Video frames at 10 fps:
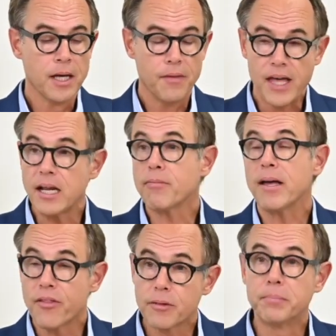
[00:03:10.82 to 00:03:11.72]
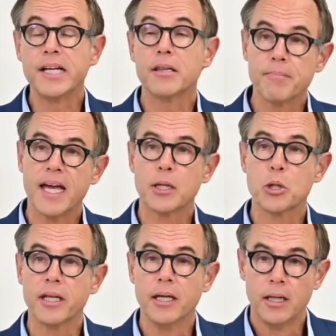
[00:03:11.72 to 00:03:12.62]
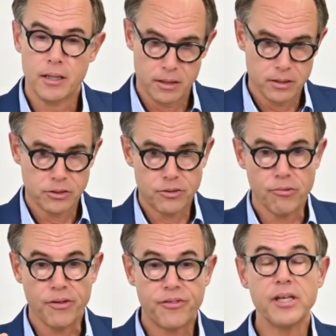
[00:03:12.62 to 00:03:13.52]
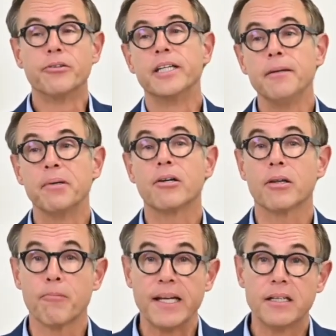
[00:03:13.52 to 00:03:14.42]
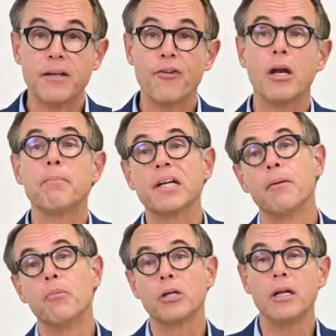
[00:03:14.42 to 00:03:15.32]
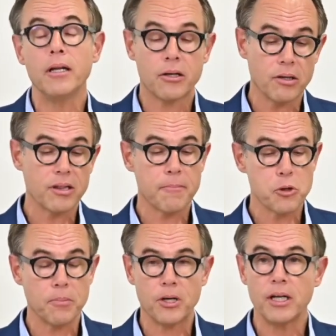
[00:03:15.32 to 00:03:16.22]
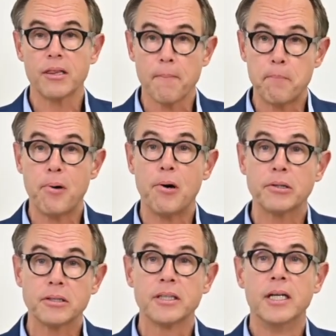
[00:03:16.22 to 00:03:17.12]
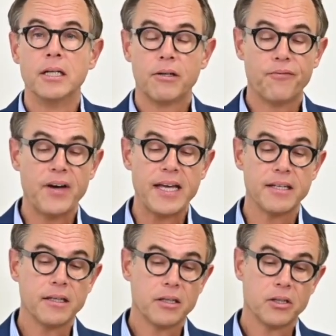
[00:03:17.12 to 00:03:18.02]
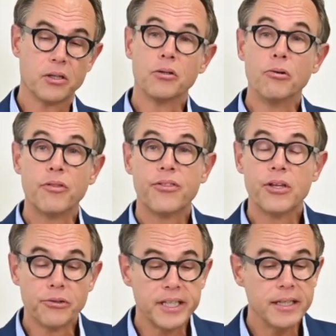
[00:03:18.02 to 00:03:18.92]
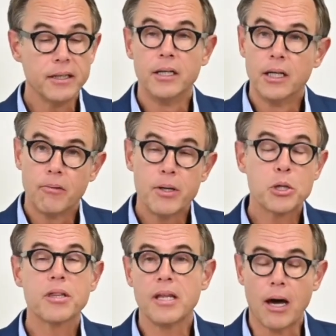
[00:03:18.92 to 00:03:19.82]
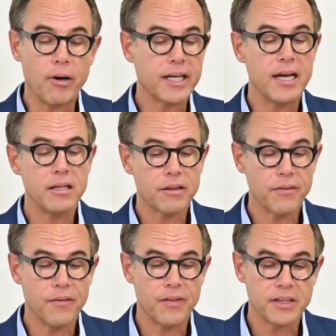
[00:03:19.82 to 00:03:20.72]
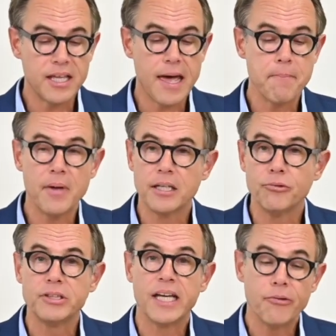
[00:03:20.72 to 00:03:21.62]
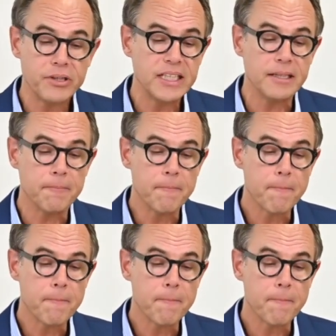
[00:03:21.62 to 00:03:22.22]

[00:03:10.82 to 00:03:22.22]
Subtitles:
That is why this brings me actually to a theory, because when developing a model, a conceptual model, it's important to find a good theory, which is in our case the TAM and UTIoT.